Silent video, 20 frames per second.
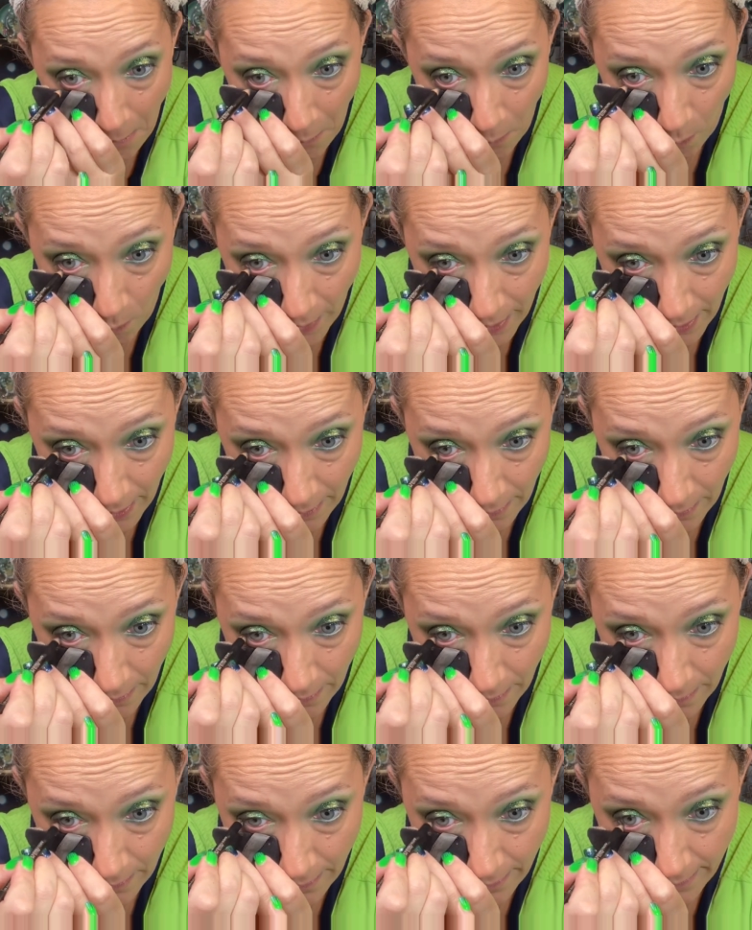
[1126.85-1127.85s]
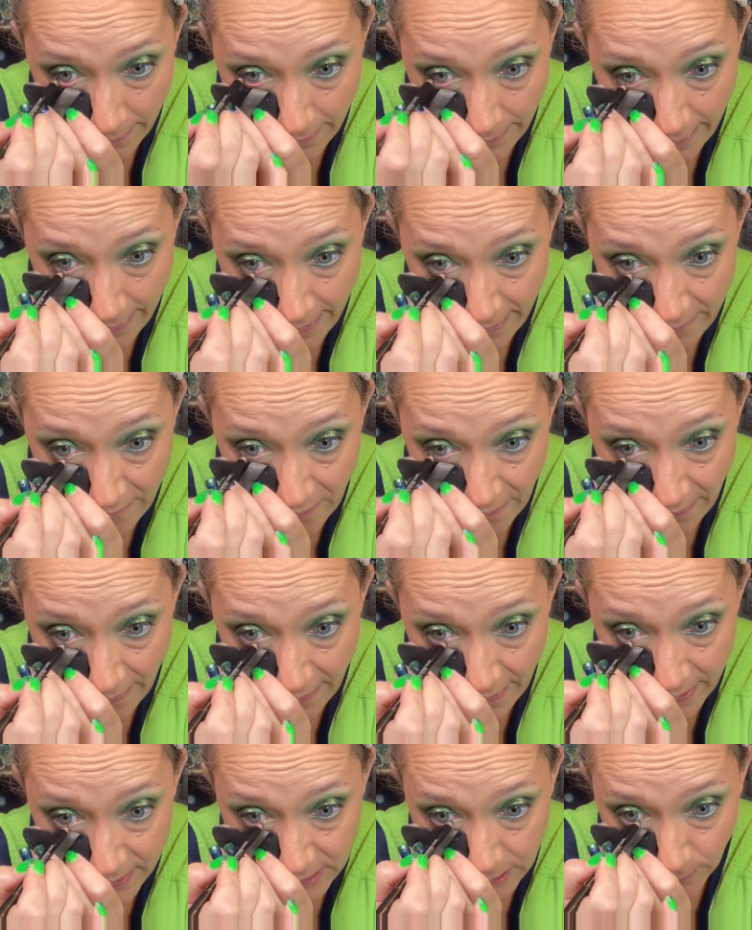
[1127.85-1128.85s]
wear and
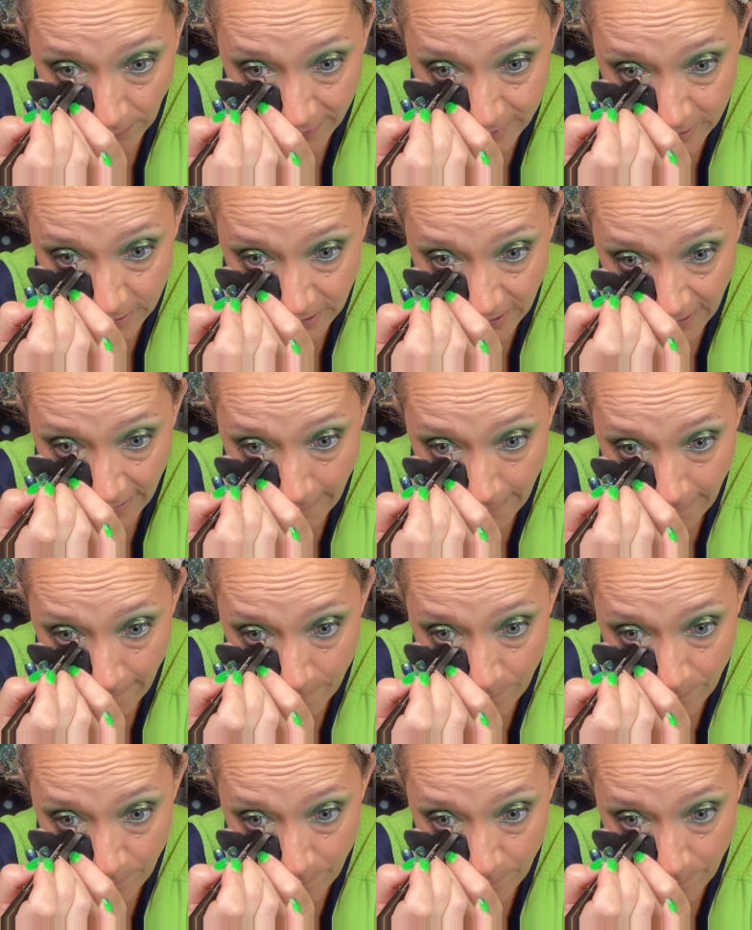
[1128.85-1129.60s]
especially